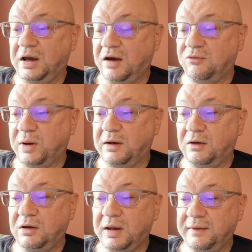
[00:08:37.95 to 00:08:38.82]
of what
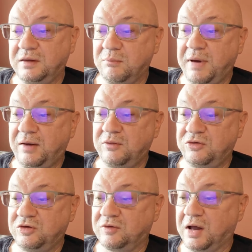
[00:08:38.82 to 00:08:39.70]
looked like the mountains of